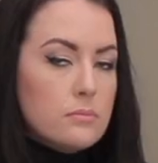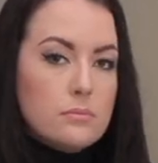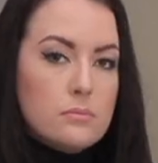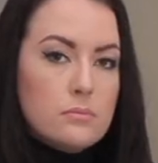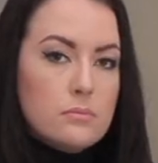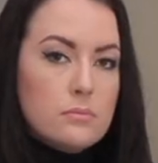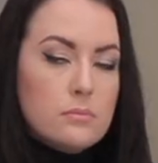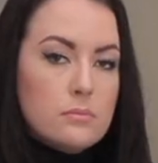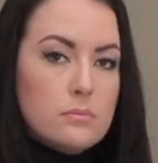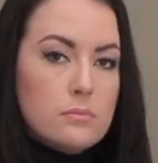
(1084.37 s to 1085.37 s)

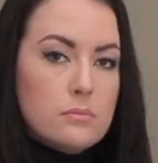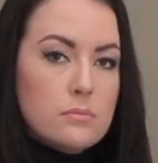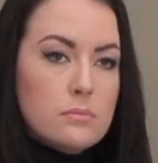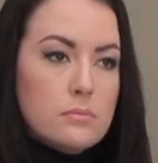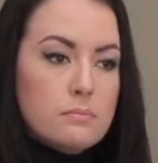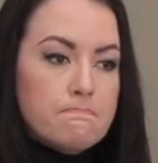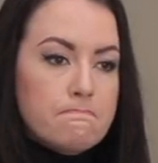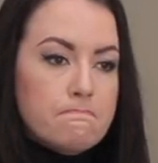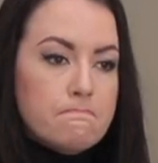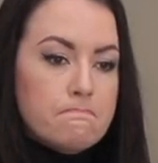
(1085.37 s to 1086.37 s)

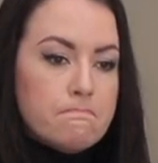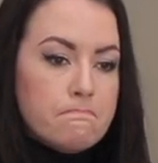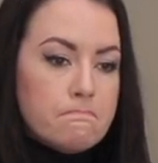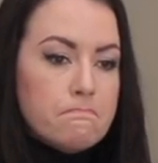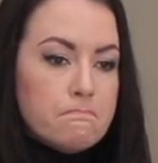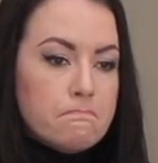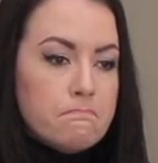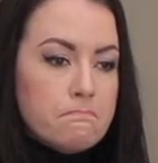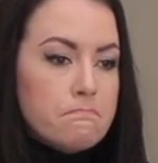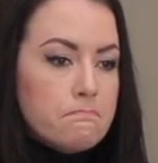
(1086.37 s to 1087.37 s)

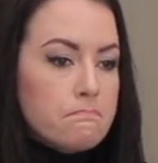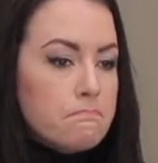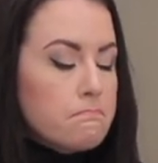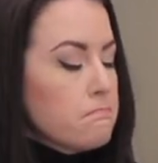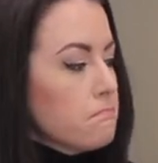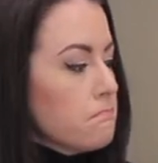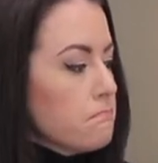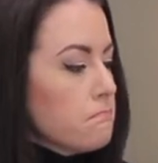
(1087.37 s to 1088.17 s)
No words are spoken by the person on screen.